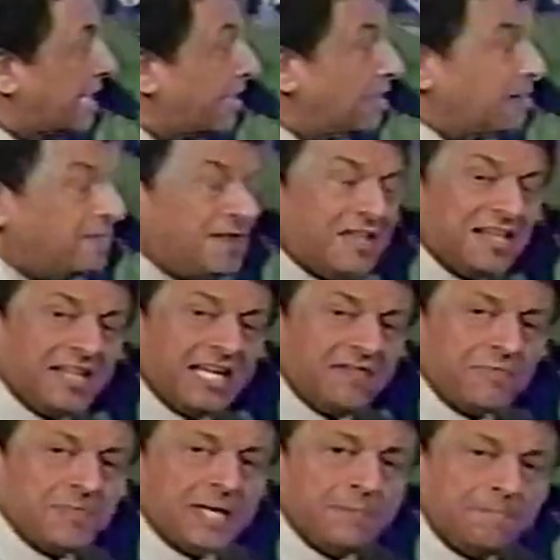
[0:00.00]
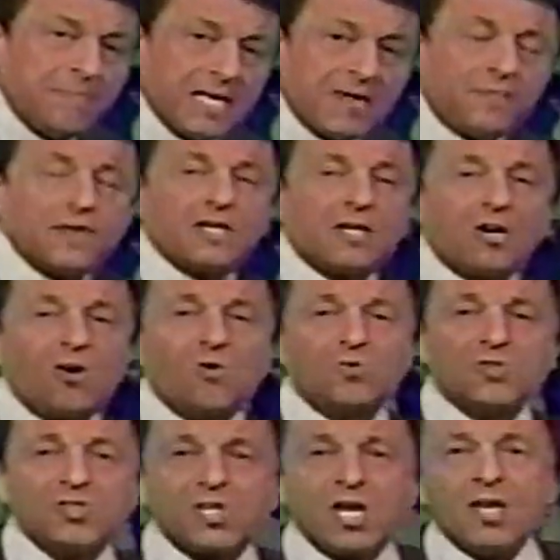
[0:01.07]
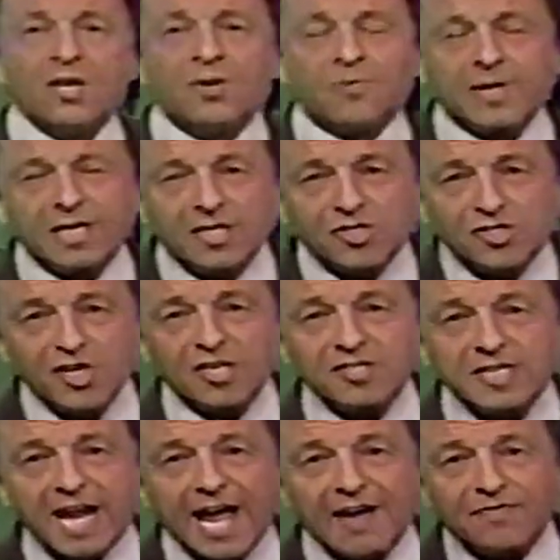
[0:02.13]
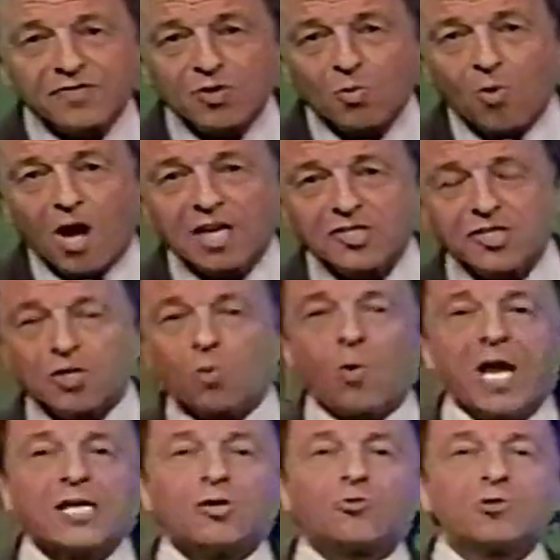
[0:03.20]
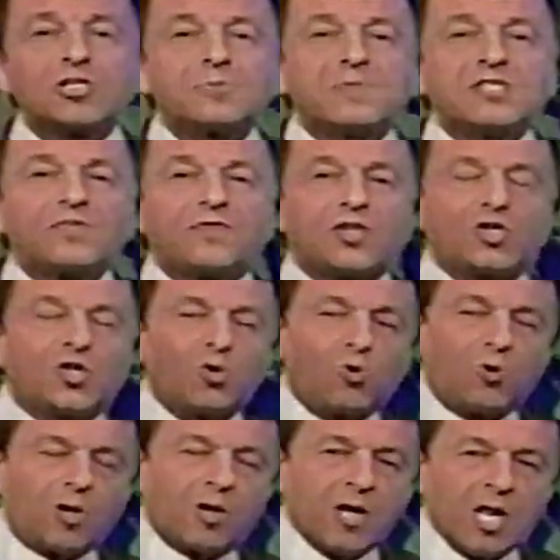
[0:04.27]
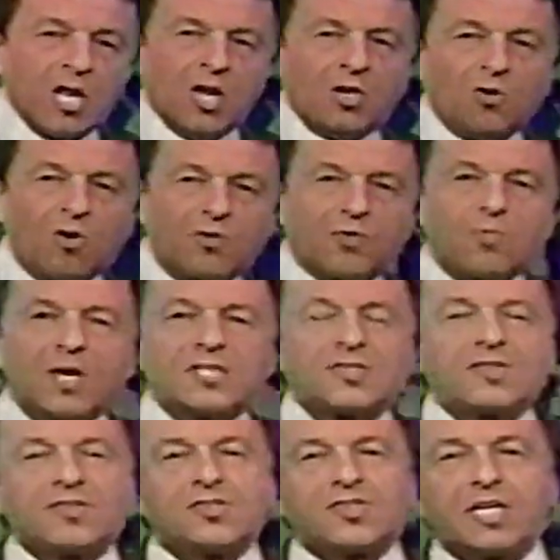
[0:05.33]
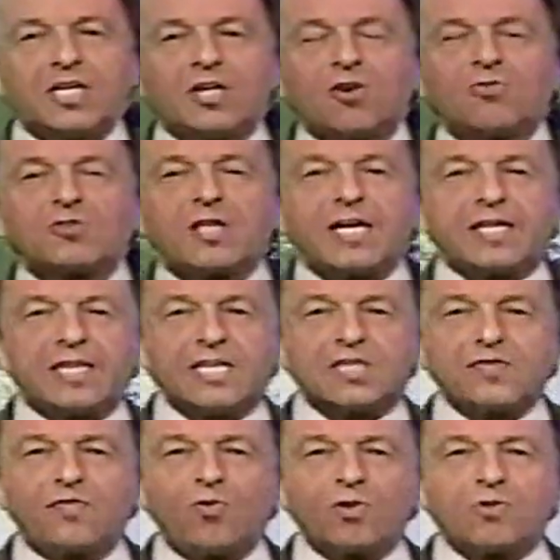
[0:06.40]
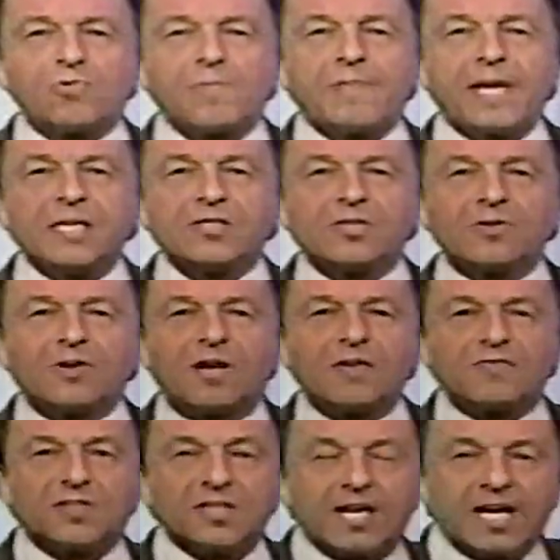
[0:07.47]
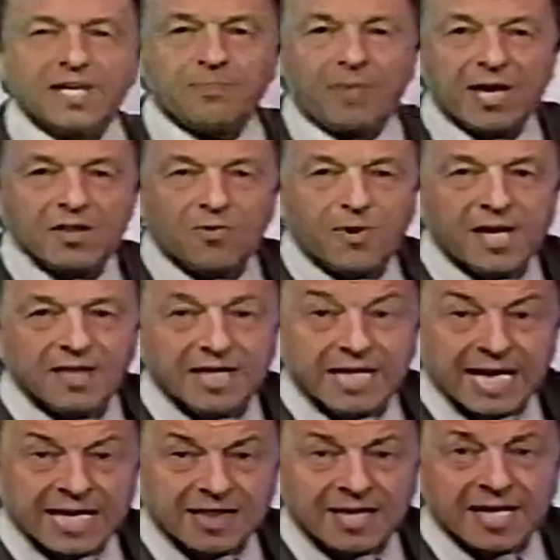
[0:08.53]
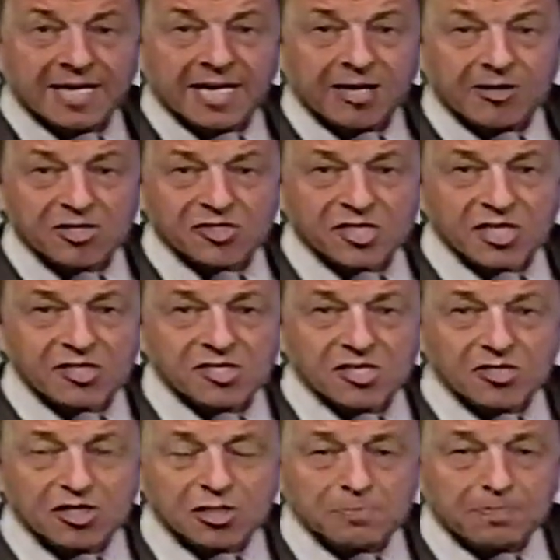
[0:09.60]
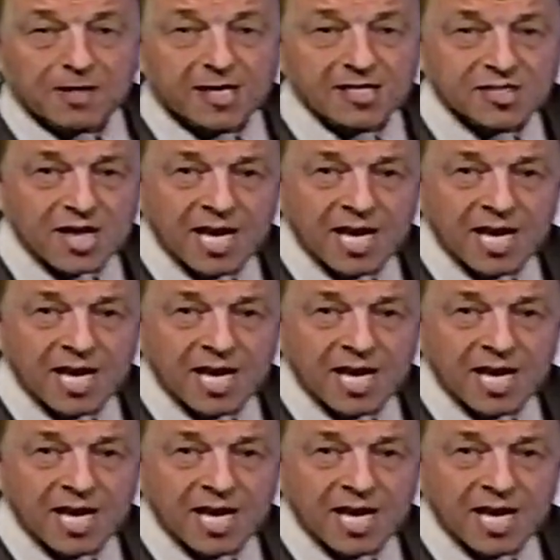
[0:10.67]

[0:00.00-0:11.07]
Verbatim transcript: could even be big for the coast. We're going to just have to watch it. A white Christmas for sure, north and west of the city. Goes like this for the remainder of tonight. by the way, the inland area, six inches plus.